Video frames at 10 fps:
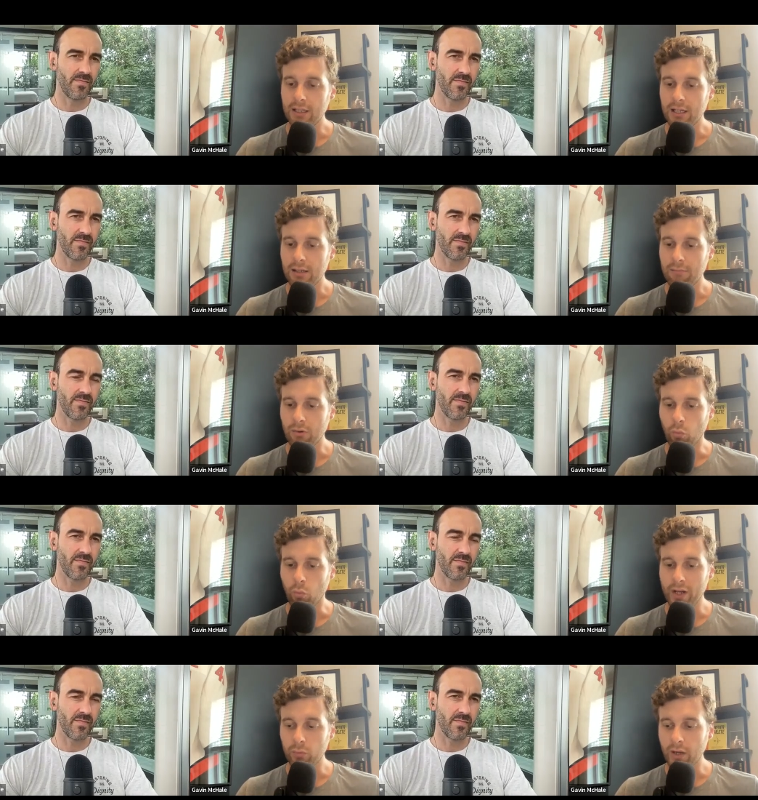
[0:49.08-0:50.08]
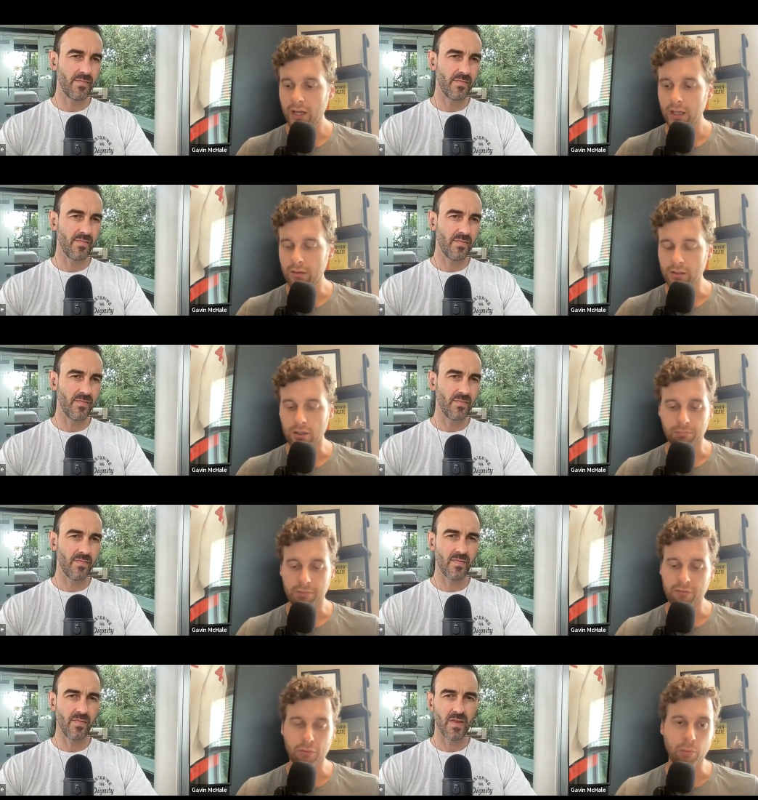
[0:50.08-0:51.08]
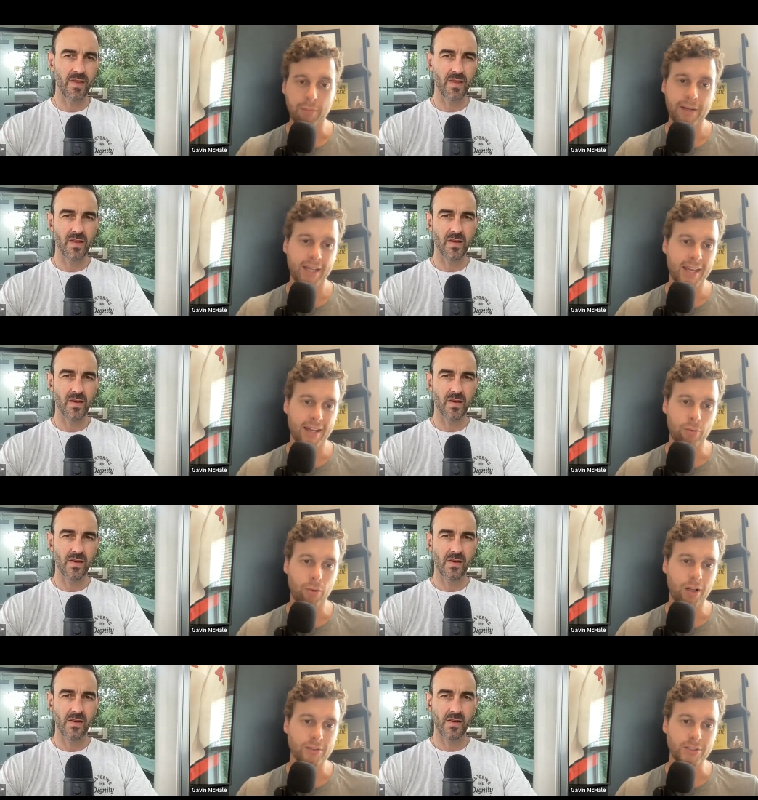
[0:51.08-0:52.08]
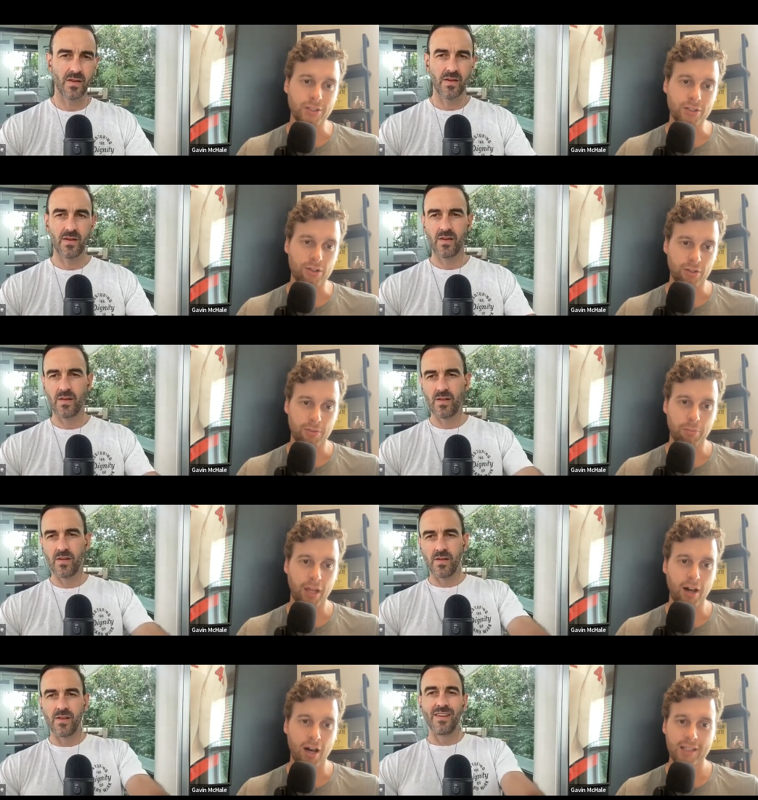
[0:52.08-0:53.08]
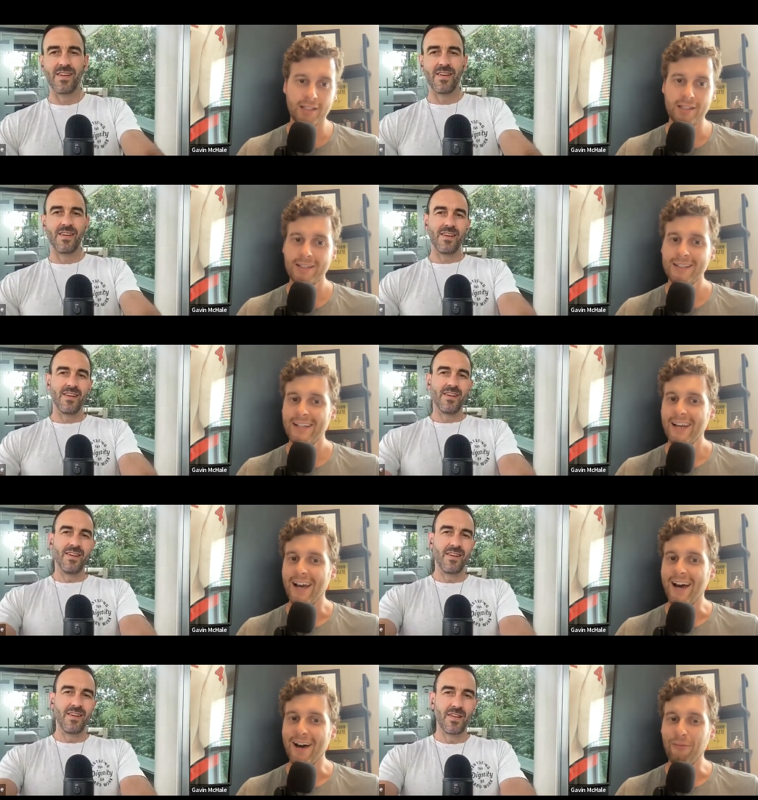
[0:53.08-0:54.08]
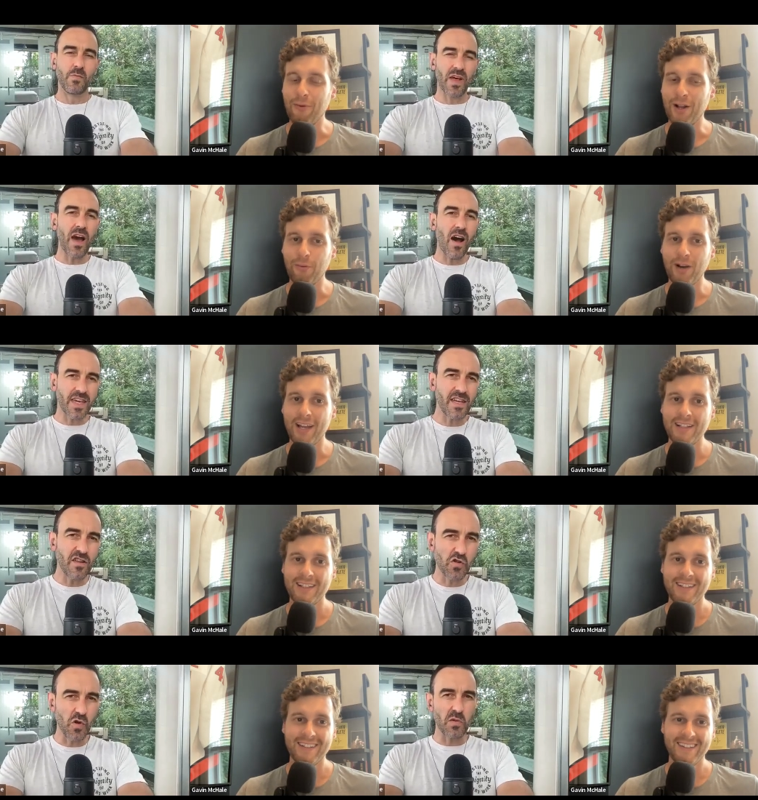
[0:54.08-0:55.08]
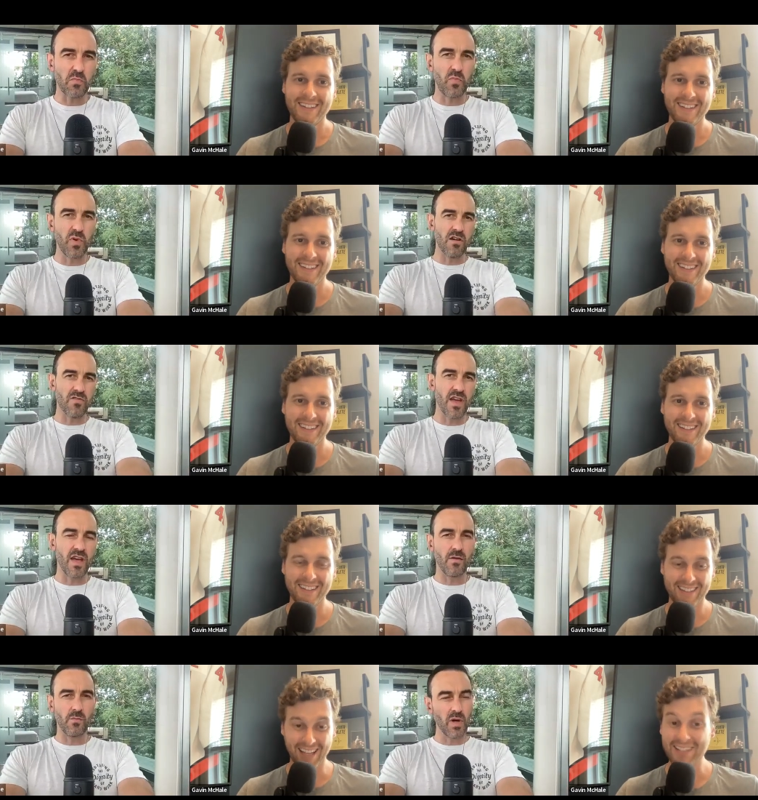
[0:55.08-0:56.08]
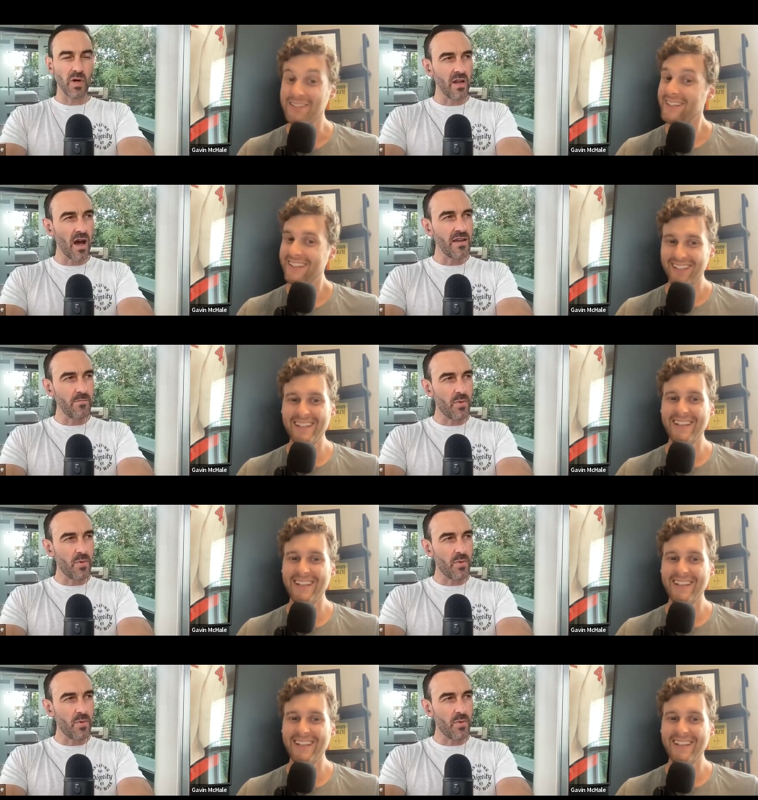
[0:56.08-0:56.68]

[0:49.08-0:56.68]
Speaker 1: um, went away. You know, being from Winnipeg, Canada, what else do you do? You play hockey uh, you went play away. hockey and you
Speaker 2: drink beer, and, but not,